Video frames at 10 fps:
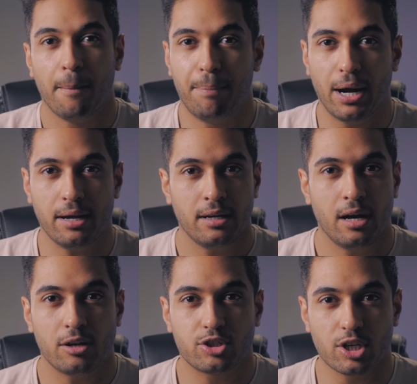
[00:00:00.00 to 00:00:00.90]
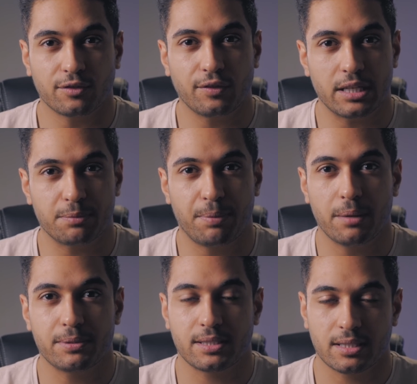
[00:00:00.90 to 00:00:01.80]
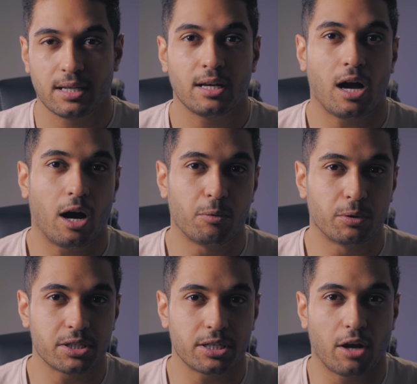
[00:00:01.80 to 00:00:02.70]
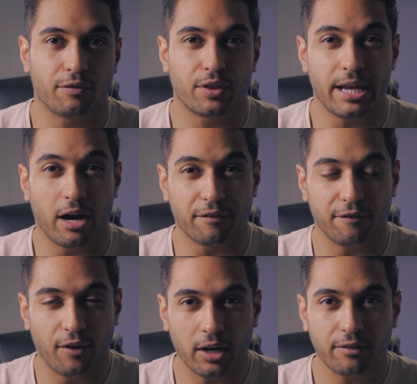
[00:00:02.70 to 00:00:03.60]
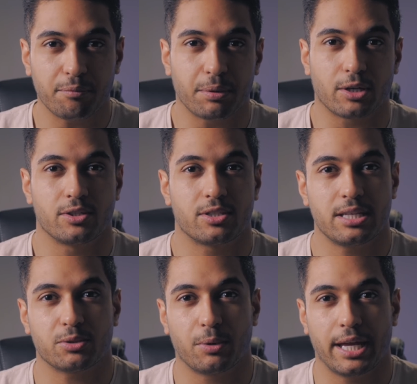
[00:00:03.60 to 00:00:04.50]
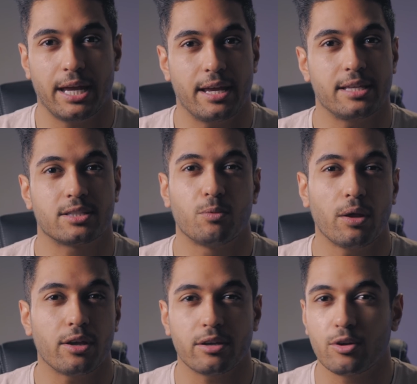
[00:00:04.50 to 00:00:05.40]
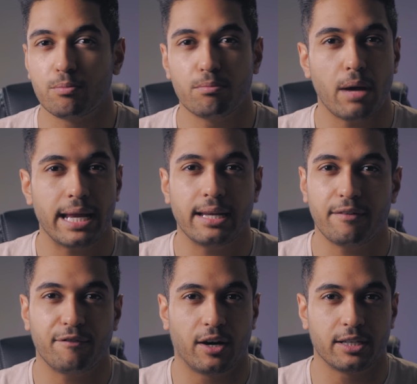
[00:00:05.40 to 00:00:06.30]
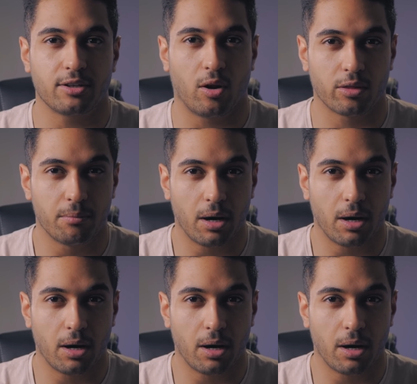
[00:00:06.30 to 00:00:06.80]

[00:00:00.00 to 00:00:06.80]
but just for this purpose, I wanted to go for the i5 because this one here is the one that you'll mainly find on the